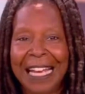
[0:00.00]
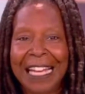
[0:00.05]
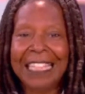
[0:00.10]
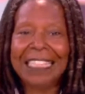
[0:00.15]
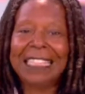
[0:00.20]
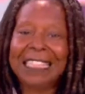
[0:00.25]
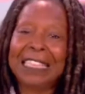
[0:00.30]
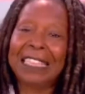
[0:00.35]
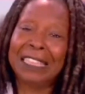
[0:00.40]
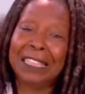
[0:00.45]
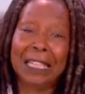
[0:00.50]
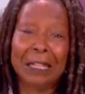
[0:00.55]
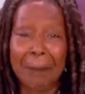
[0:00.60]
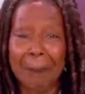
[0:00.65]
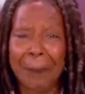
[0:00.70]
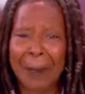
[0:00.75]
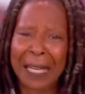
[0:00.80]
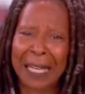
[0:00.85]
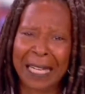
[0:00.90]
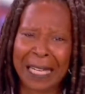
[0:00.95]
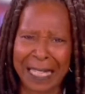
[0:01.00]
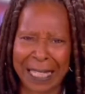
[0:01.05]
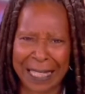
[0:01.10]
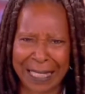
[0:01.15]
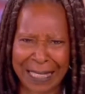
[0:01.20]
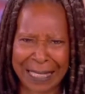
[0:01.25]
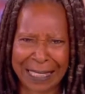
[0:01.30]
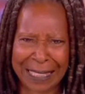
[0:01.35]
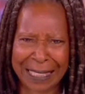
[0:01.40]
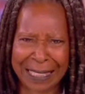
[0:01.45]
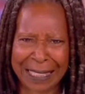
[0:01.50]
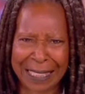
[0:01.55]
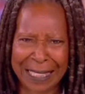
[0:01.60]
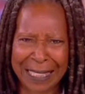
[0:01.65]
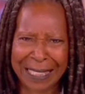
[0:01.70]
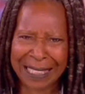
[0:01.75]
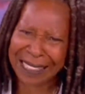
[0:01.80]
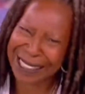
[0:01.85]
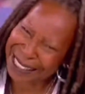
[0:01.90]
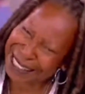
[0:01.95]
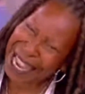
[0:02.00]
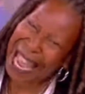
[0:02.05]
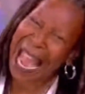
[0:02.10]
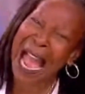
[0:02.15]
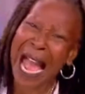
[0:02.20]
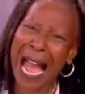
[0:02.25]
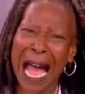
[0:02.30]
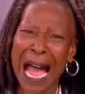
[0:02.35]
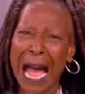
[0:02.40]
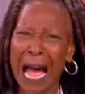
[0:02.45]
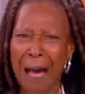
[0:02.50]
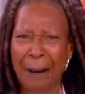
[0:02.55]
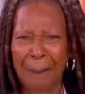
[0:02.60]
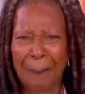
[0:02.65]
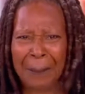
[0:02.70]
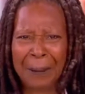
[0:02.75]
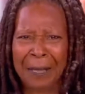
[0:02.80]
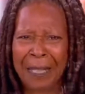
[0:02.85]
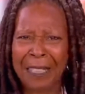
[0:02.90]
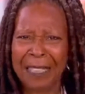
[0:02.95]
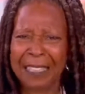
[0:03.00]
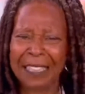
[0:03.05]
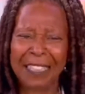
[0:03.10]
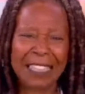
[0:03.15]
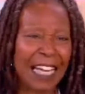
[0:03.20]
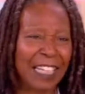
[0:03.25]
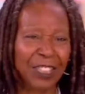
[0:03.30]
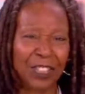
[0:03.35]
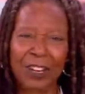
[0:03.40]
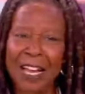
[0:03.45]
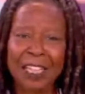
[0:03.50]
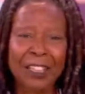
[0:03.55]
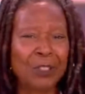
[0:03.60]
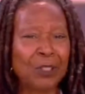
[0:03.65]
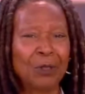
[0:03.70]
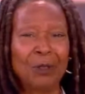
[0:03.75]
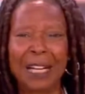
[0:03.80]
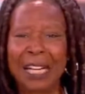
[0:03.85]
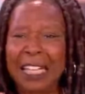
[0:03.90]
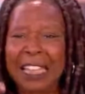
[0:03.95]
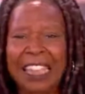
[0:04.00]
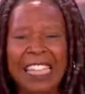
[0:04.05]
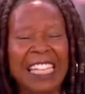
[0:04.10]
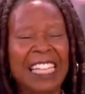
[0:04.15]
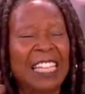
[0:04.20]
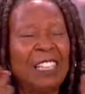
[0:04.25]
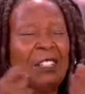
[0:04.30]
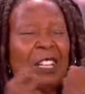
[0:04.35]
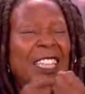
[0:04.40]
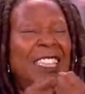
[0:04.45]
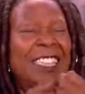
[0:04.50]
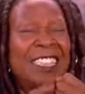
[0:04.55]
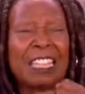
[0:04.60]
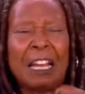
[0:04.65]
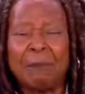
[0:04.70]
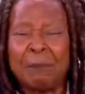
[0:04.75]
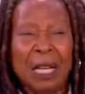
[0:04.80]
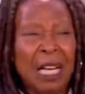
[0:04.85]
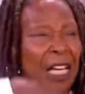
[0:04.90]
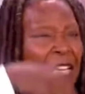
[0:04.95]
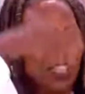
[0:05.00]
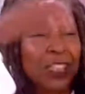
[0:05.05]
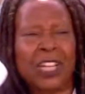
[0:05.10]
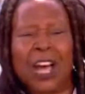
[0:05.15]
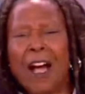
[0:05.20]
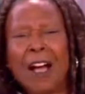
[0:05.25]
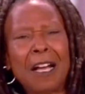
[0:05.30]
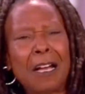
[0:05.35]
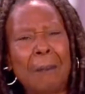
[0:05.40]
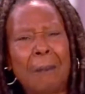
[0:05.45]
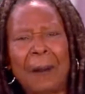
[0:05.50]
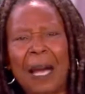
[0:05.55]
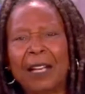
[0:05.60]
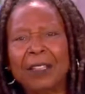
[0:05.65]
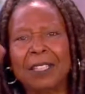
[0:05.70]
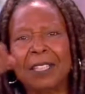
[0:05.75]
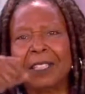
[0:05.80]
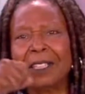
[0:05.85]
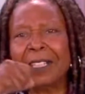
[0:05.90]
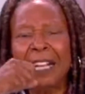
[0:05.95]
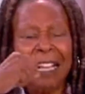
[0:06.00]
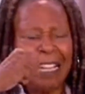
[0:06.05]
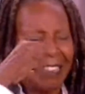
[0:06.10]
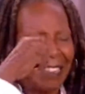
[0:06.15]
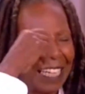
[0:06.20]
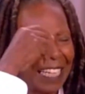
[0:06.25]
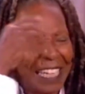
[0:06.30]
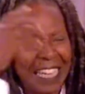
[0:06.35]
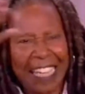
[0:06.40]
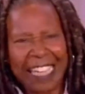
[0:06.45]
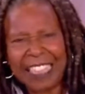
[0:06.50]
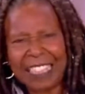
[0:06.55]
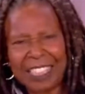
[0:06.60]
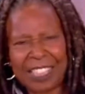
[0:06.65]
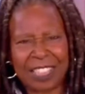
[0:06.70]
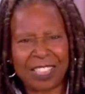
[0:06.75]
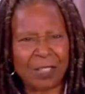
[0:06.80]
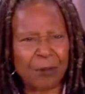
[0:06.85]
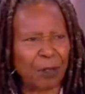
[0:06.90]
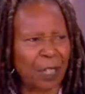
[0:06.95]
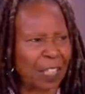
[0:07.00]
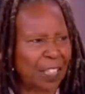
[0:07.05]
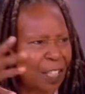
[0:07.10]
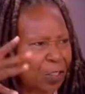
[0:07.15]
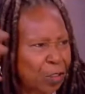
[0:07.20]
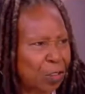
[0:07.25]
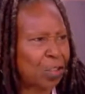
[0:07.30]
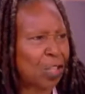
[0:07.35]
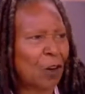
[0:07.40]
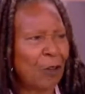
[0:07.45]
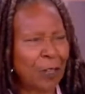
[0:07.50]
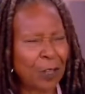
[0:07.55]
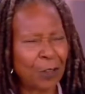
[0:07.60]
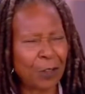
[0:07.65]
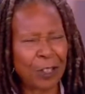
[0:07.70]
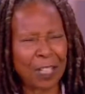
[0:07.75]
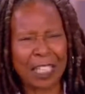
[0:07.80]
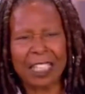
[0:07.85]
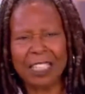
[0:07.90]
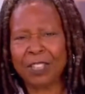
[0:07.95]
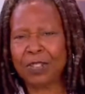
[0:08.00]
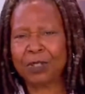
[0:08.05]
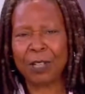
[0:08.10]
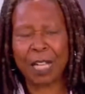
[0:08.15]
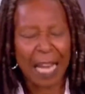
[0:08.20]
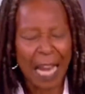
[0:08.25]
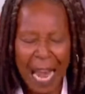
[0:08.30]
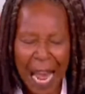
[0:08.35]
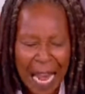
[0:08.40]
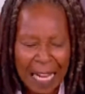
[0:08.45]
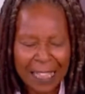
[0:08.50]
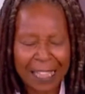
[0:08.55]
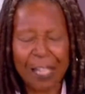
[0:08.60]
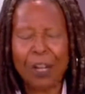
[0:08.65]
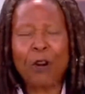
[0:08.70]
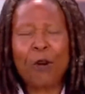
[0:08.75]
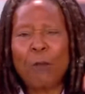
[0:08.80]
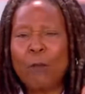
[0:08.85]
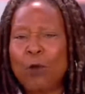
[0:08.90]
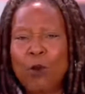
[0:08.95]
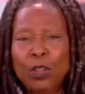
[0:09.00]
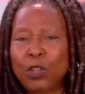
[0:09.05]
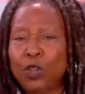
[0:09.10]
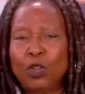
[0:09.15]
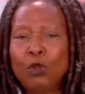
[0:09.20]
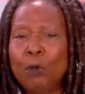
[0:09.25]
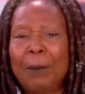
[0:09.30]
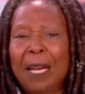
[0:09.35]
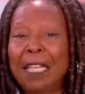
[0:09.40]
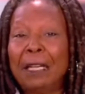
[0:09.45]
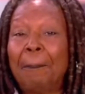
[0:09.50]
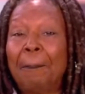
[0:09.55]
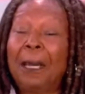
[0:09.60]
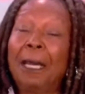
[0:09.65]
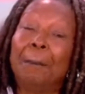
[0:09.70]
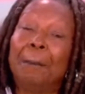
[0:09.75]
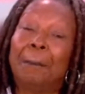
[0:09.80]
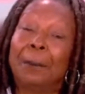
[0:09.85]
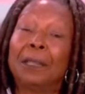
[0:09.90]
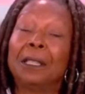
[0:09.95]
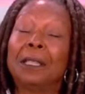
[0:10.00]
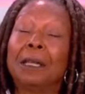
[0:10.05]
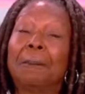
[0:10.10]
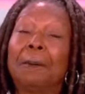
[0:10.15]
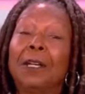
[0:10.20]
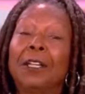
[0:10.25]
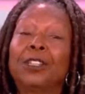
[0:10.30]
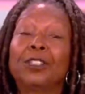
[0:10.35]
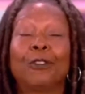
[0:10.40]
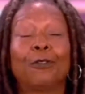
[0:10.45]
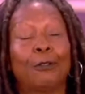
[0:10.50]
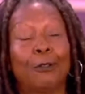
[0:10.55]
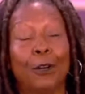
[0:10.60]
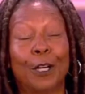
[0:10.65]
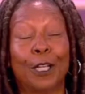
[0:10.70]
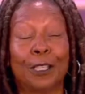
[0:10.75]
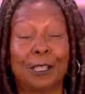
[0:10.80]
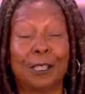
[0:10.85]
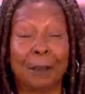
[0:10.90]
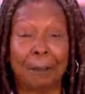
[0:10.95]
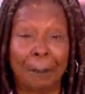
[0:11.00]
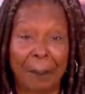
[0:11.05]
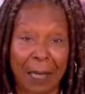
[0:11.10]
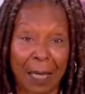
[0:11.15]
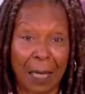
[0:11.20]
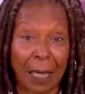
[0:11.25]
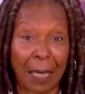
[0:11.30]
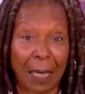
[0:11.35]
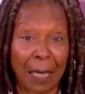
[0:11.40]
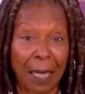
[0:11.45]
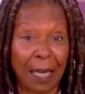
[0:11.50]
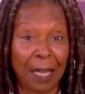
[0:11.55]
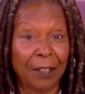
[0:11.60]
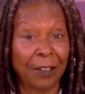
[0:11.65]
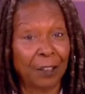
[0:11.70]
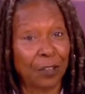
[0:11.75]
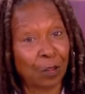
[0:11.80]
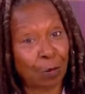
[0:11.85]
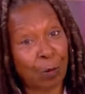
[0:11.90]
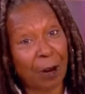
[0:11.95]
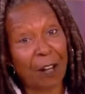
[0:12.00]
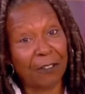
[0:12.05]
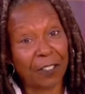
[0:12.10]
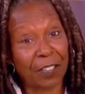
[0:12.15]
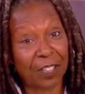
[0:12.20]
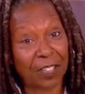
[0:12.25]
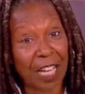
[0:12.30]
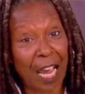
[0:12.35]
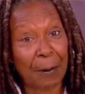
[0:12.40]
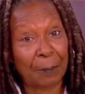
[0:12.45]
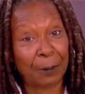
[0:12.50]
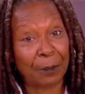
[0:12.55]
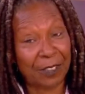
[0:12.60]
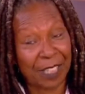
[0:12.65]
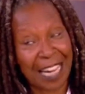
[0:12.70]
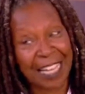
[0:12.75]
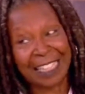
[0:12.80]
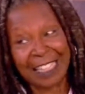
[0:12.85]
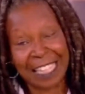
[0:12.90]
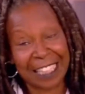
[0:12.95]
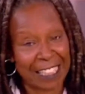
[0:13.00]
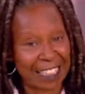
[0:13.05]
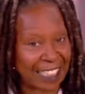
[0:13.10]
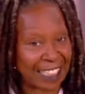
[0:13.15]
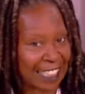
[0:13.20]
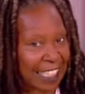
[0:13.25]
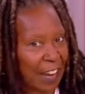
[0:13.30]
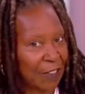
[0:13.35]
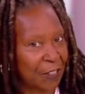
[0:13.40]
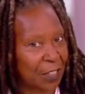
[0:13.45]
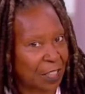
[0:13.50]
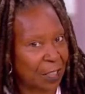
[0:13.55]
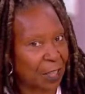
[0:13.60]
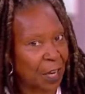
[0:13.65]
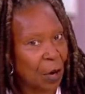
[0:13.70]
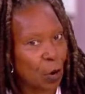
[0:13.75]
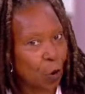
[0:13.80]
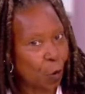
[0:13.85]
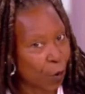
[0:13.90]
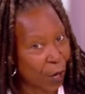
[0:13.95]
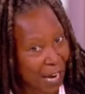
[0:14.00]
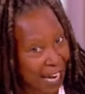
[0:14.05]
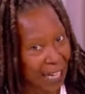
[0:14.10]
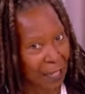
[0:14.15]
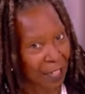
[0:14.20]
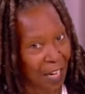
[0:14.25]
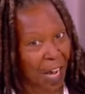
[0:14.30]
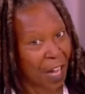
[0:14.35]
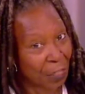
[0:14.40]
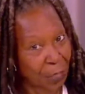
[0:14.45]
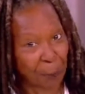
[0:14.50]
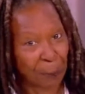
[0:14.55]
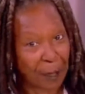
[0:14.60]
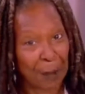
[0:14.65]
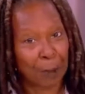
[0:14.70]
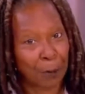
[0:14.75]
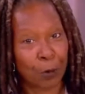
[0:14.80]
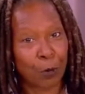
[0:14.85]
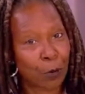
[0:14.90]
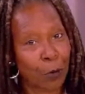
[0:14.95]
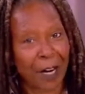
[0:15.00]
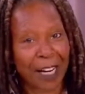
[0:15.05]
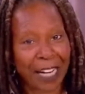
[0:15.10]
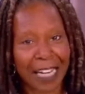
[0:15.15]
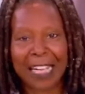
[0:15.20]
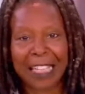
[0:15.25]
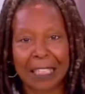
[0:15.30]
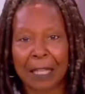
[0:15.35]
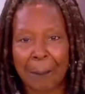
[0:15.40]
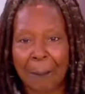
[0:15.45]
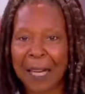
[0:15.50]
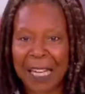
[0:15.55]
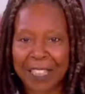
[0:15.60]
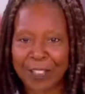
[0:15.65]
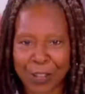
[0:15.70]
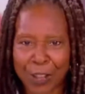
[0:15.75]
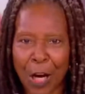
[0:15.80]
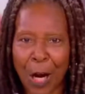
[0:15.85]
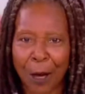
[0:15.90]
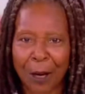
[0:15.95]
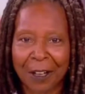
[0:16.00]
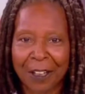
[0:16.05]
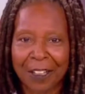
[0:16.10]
It's the Olympics. Stop. They're not trying to do anything except talk about the history. They're showing you the history. There are more too many people in the picture for it to be the 12 disciples and then the 7 or 8 other people who are in the picture.